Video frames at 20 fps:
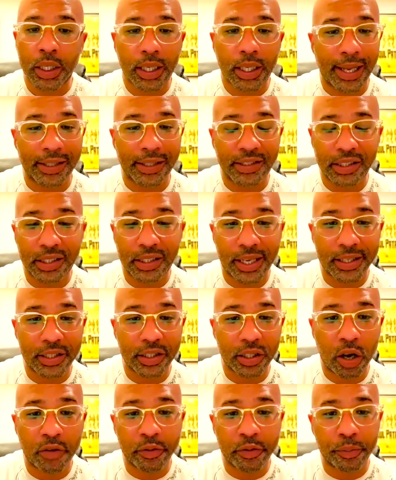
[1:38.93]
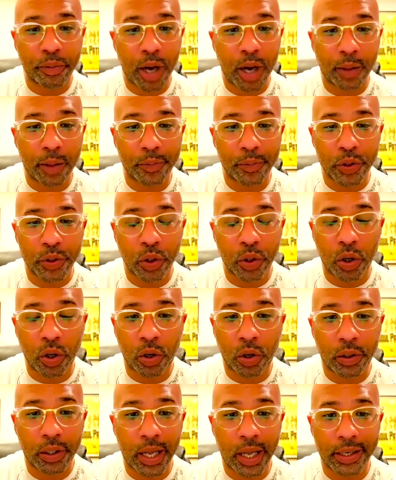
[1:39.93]
I just like solving problems on
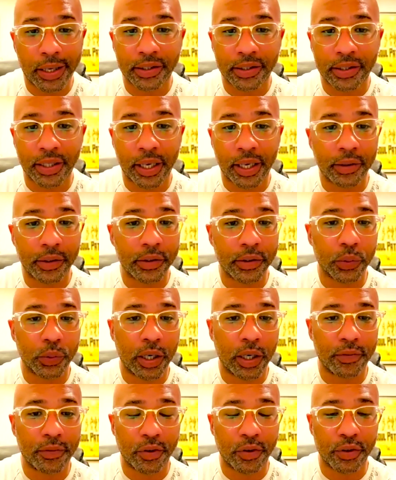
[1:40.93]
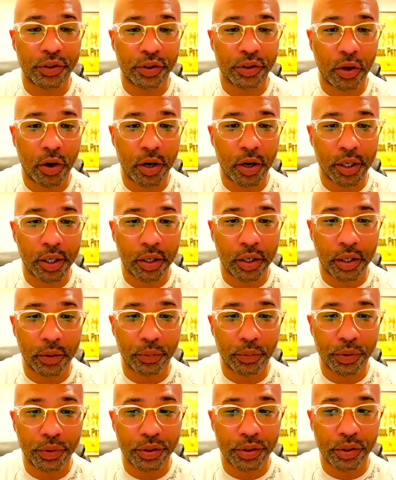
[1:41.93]
all kinds of scales. When I first started,
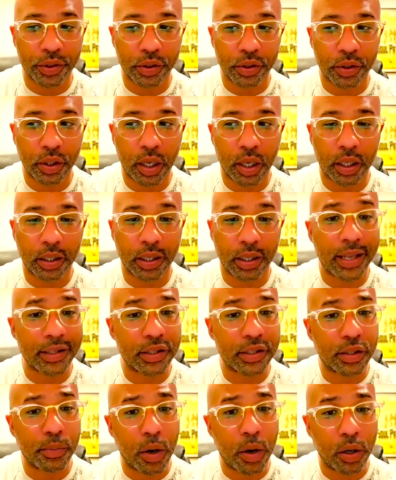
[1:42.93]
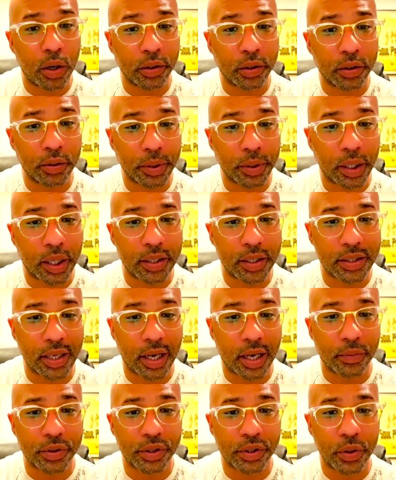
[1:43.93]
it was a lot smaller because I
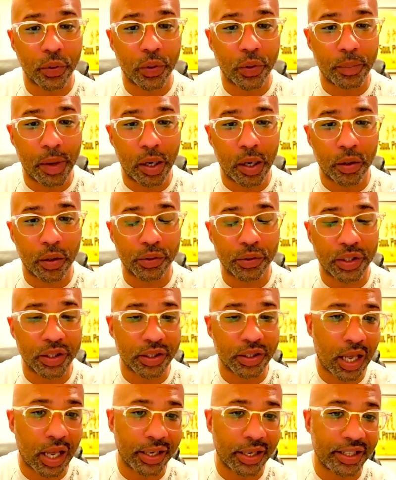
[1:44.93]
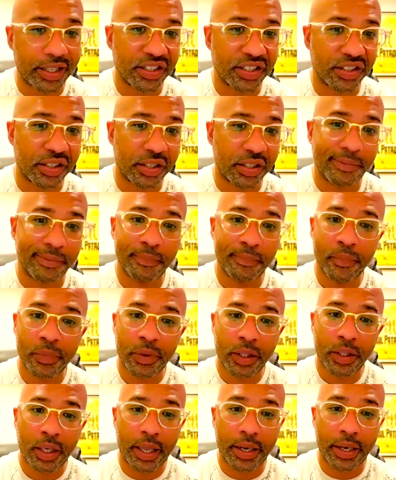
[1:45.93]
was doing my own design agency.
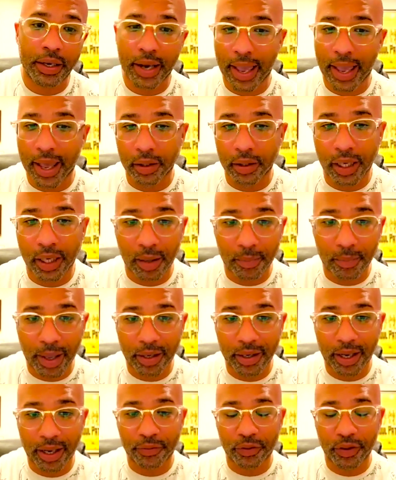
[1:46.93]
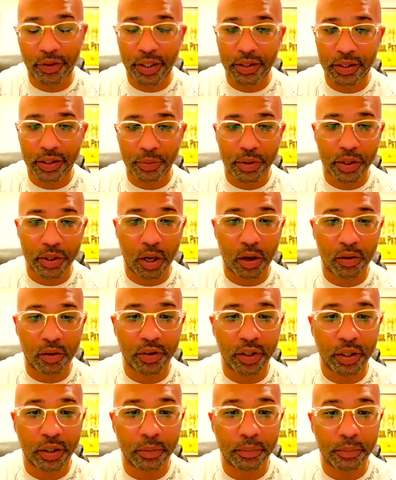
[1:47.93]
And now that I'm at Netflix, I'm
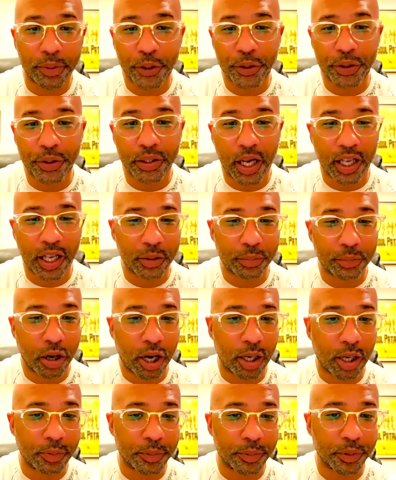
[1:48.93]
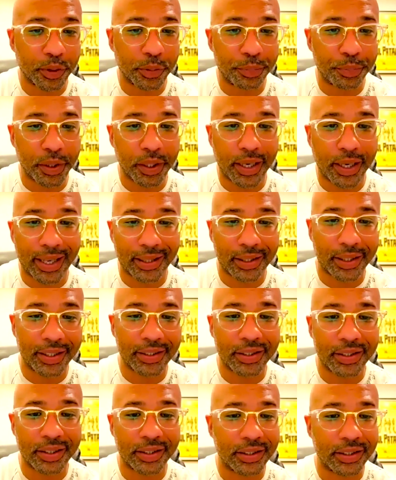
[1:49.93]
solving billion-dollar problems. But at the
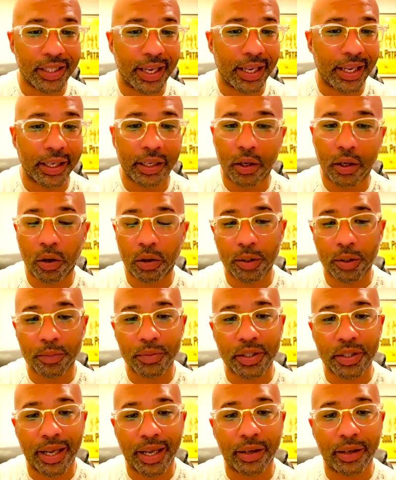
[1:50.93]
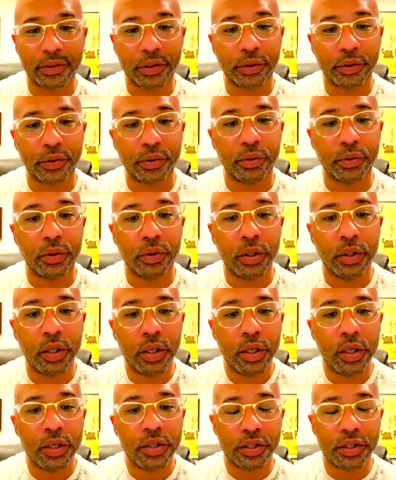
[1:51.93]
end of the day, it all comes down to
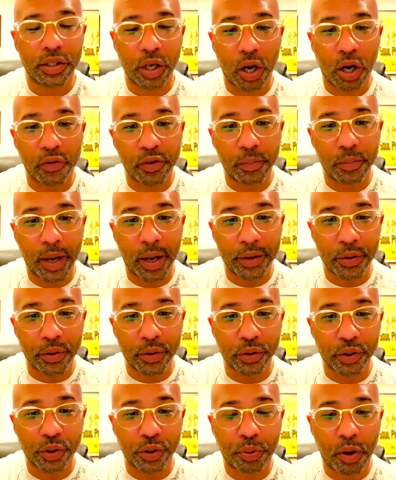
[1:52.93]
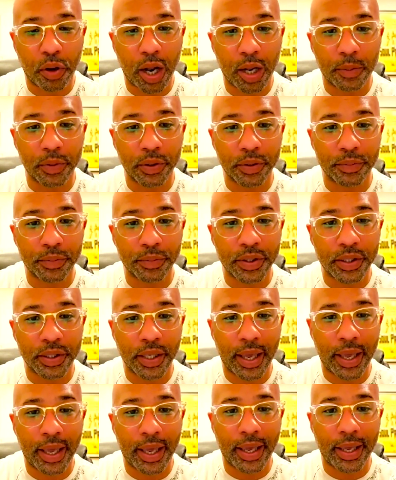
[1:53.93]
solving my users' problems
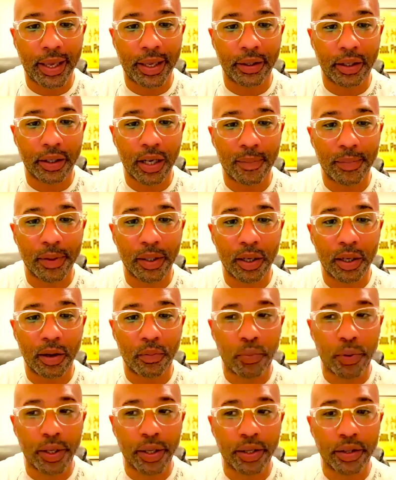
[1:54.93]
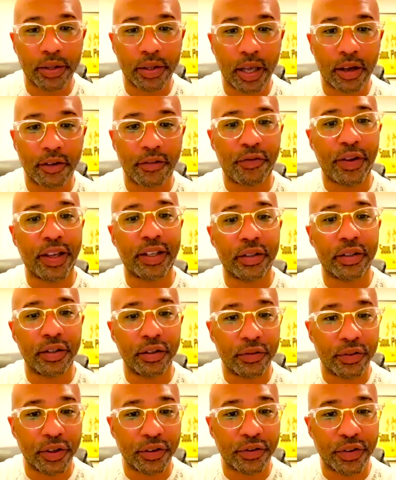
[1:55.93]
and coming up with
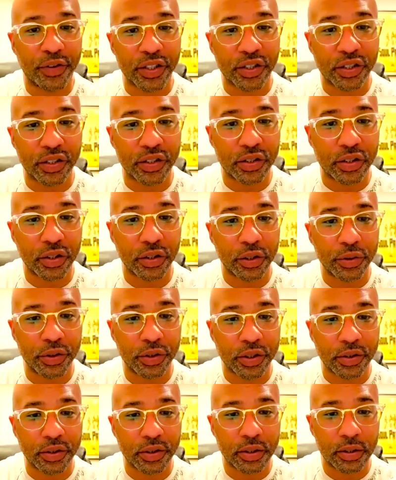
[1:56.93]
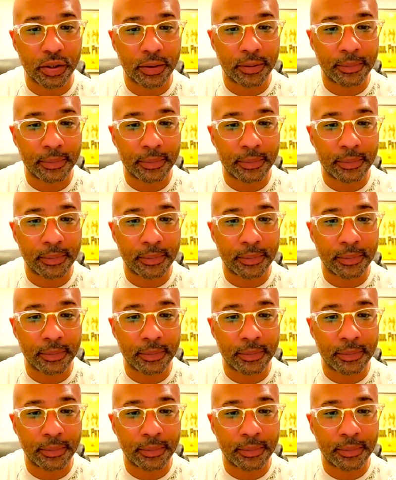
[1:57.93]
effective, efficient solutions.